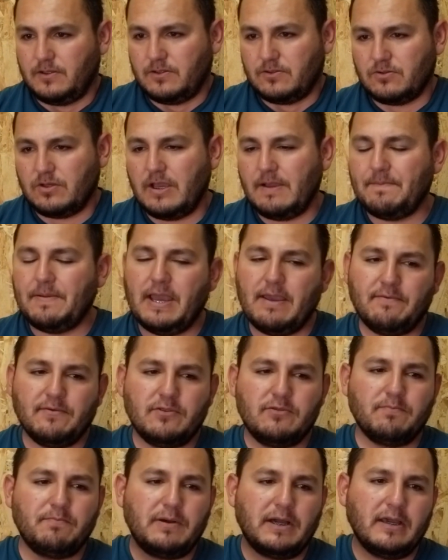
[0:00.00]
So I'm
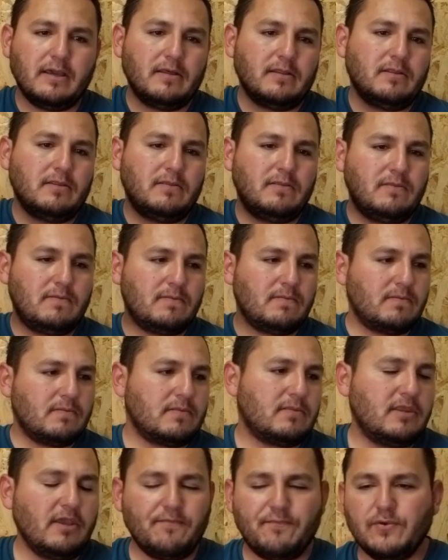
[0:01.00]
having to buy
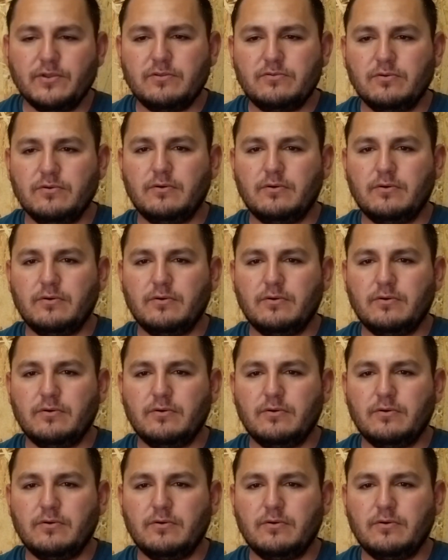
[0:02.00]
different